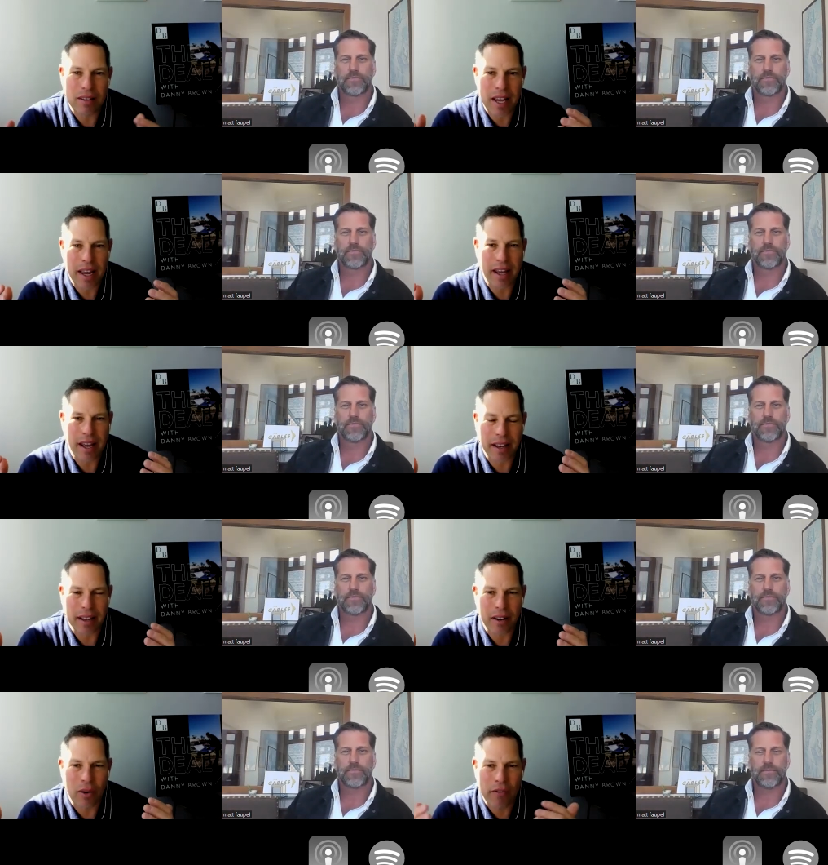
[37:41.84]
Speaker 1: the
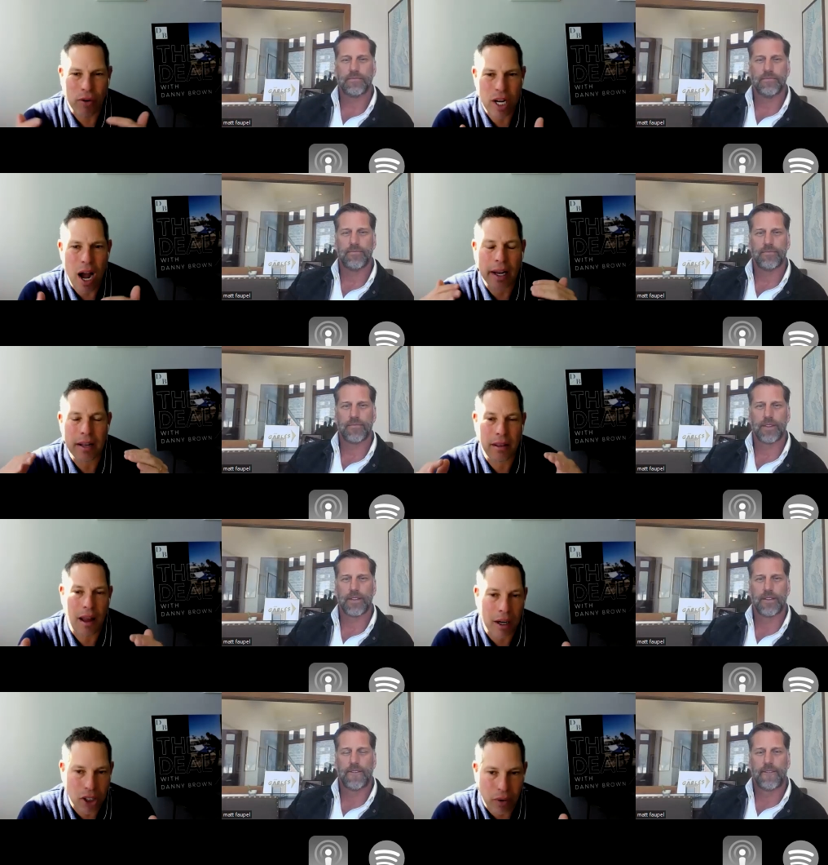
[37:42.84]
you know if we're talking
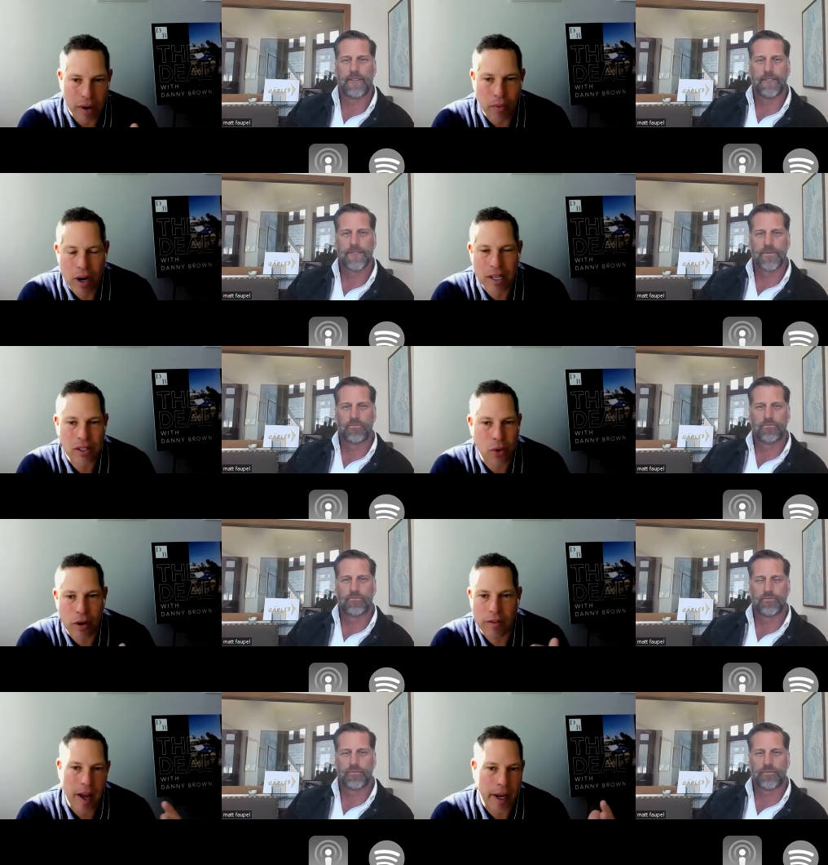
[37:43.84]
luxury, what is
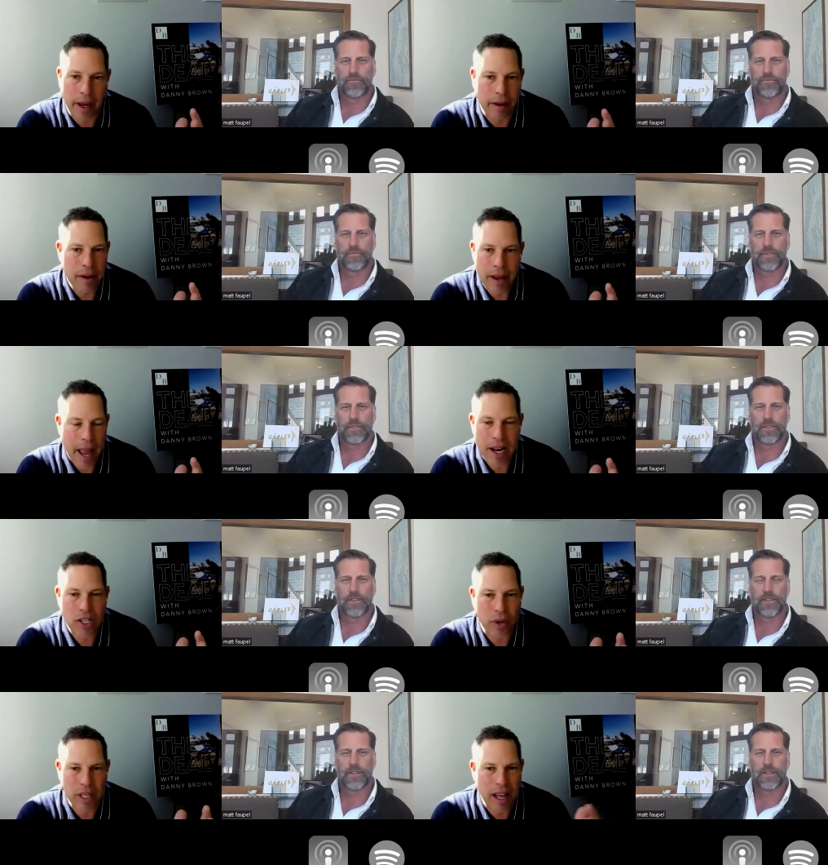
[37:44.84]
sort of like a
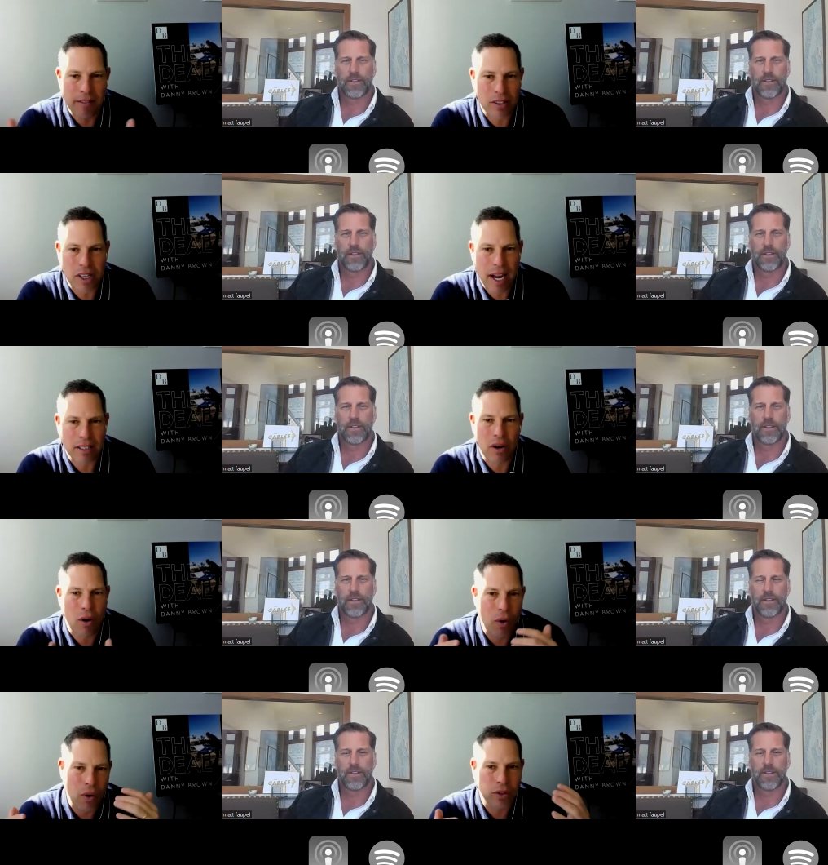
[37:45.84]
entry level Jackson
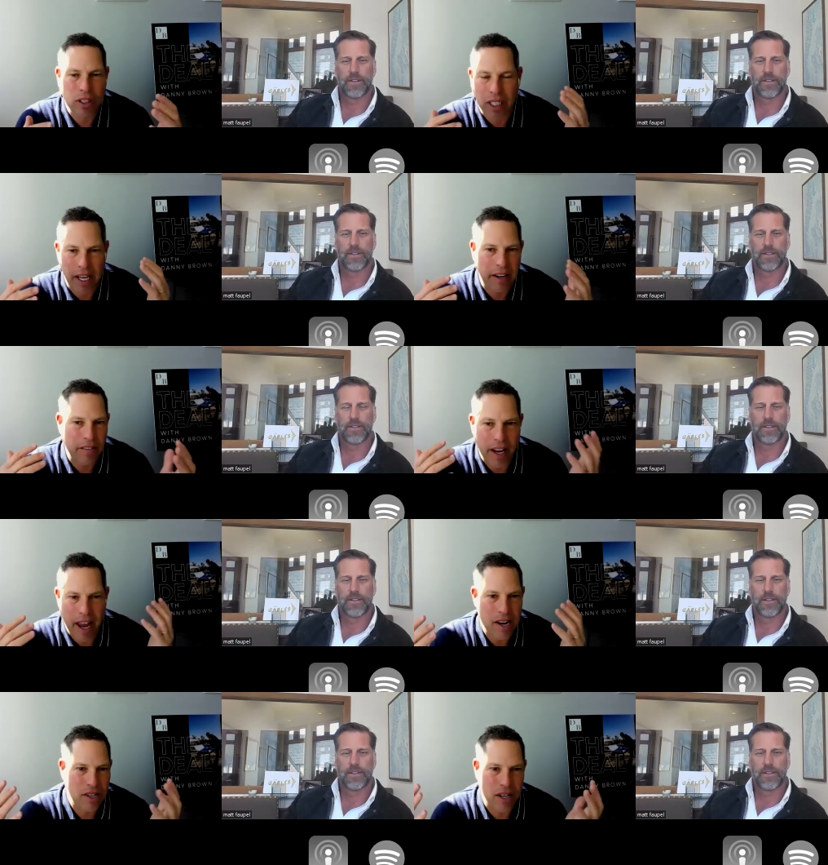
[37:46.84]
Hole ski
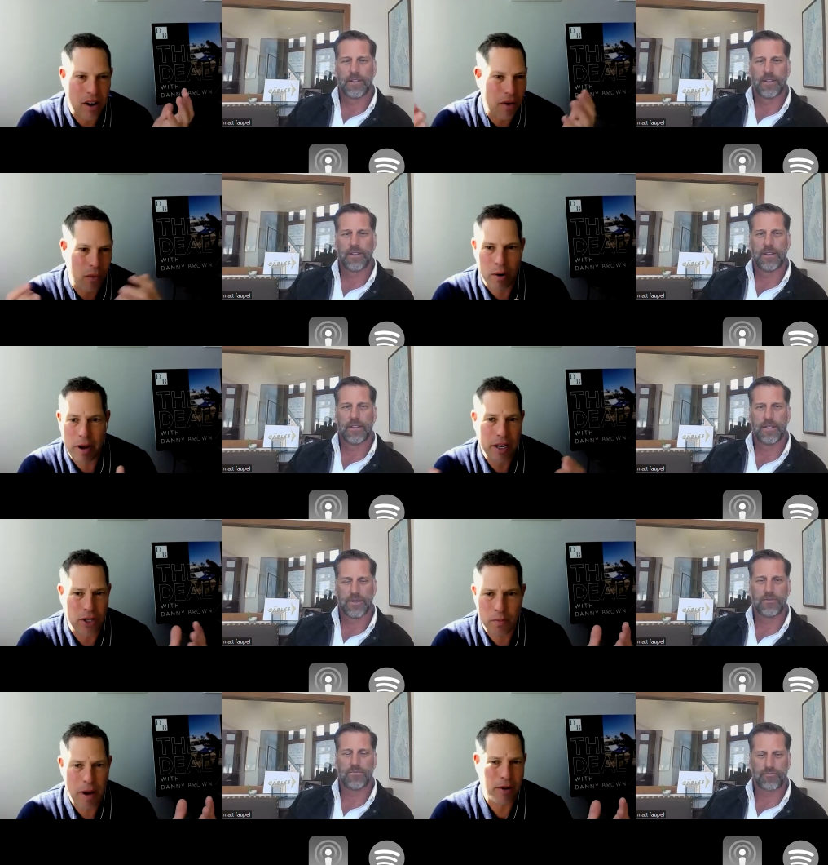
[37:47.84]
vacation? Oh, would it be a
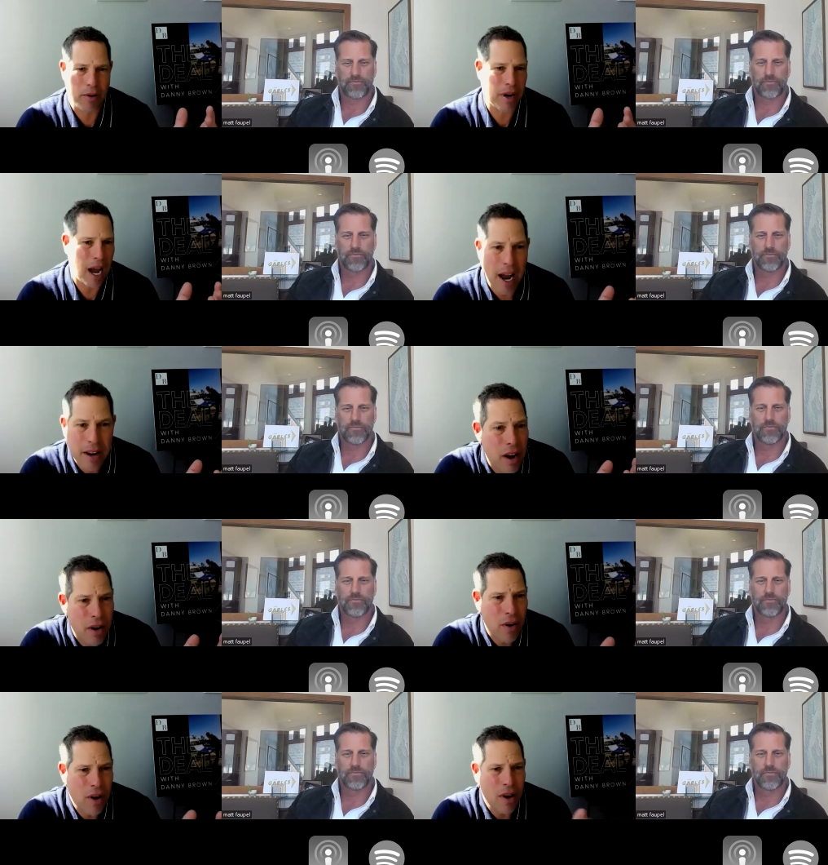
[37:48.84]
two bedroom
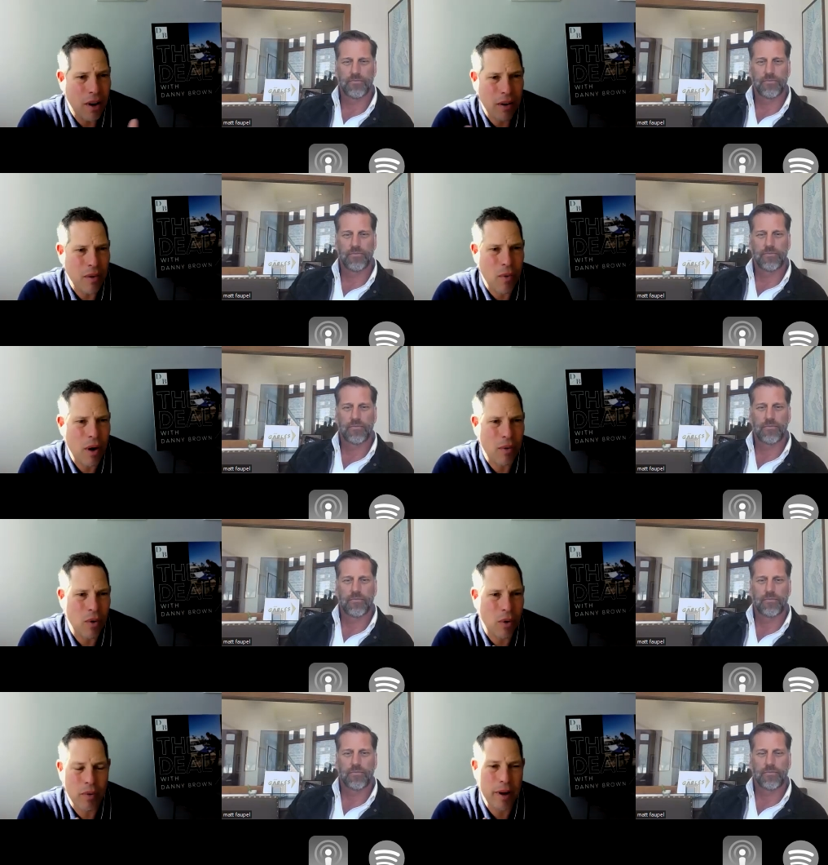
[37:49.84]
condo? I mean, what
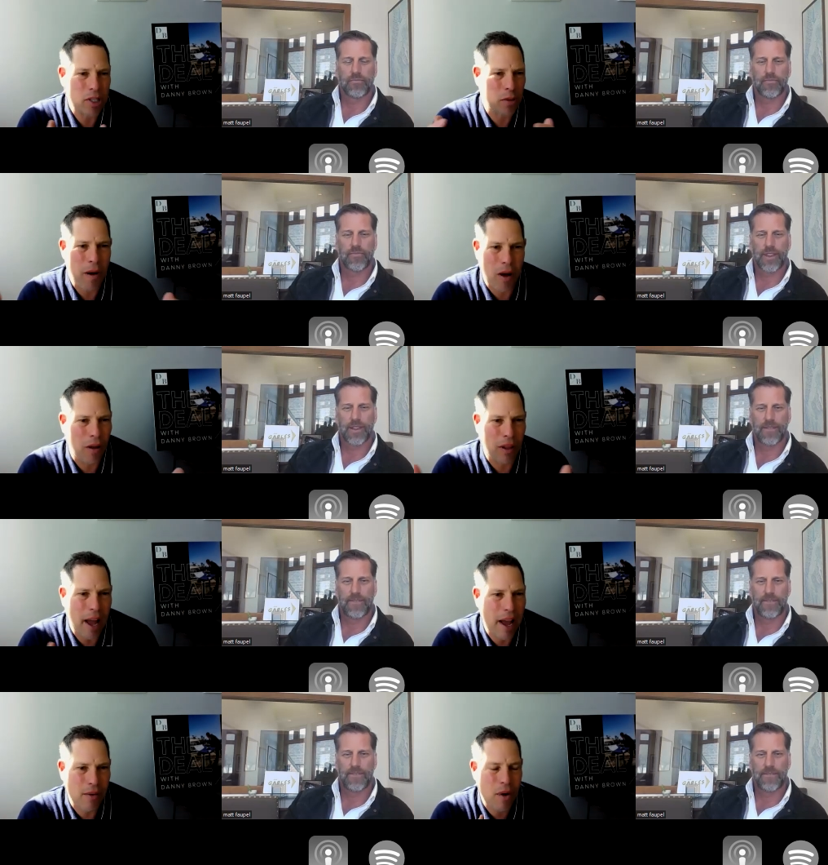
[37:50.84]
or would be a small
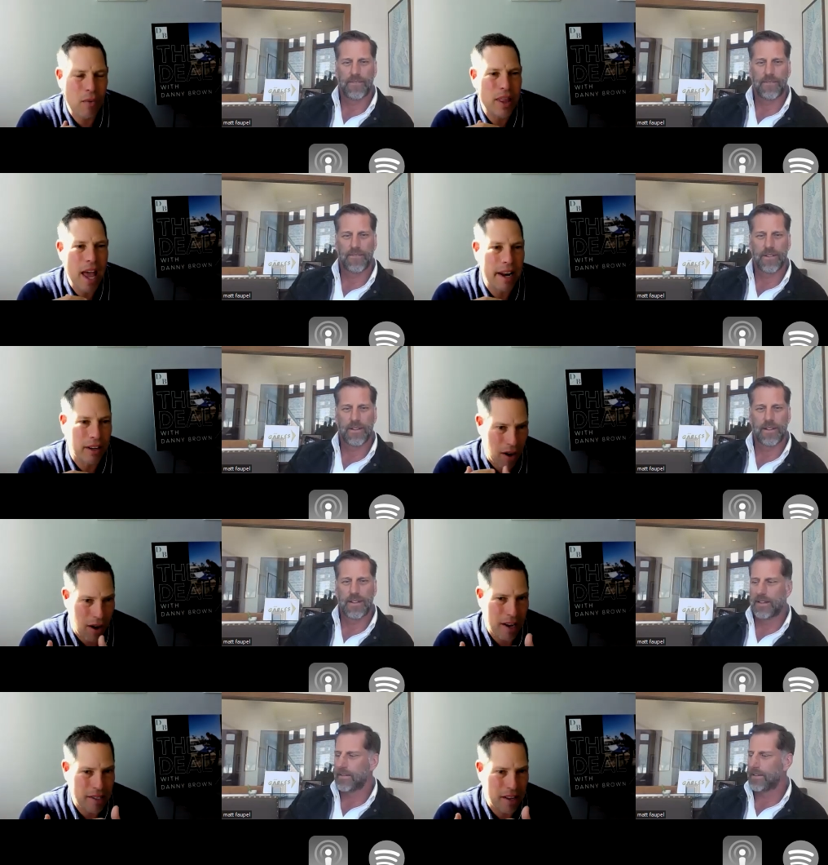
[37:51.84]
house? What would that
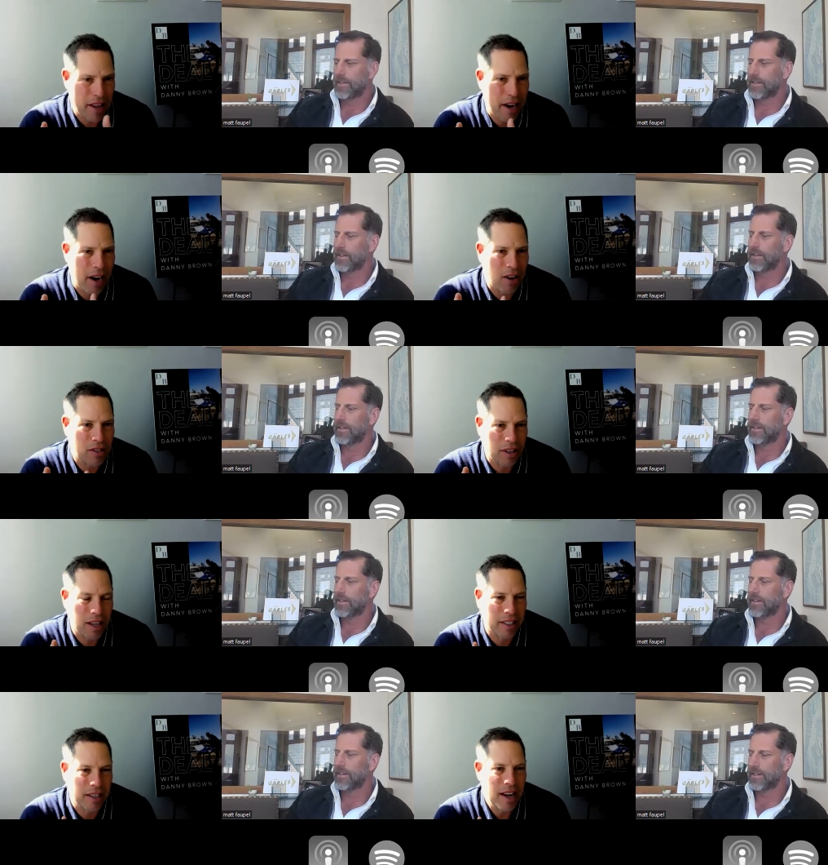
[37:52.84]
cost? And then I'd also like